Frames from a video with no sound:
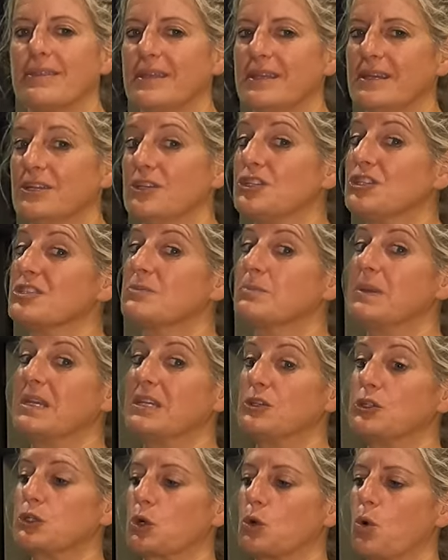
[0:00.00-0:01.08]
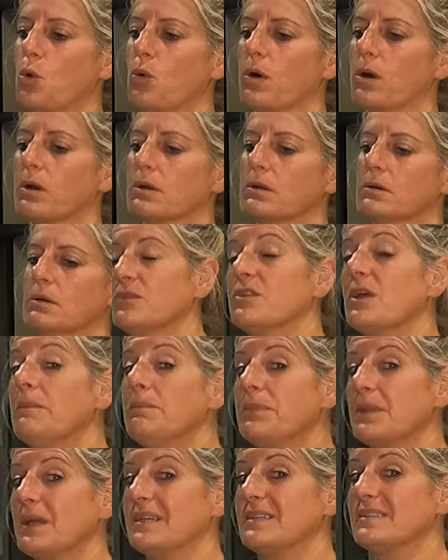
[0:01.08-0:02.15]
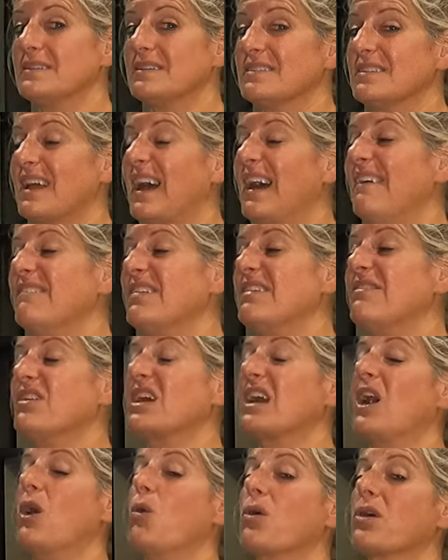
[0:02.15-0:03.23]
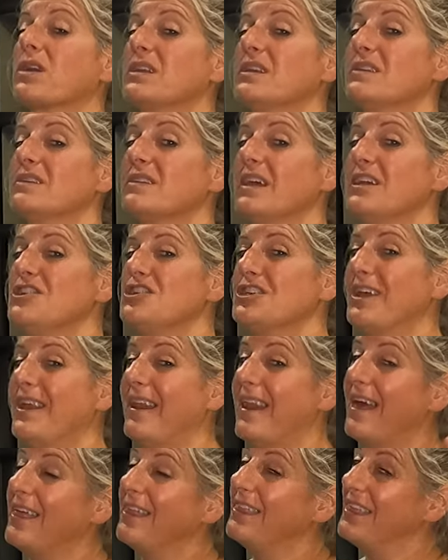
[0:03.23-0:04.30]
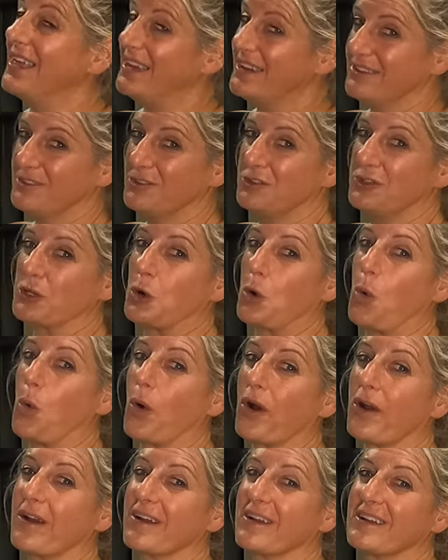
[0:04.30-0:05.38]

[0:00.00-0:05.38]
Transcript: than it just being decor. Some places I've even got organization that is decor.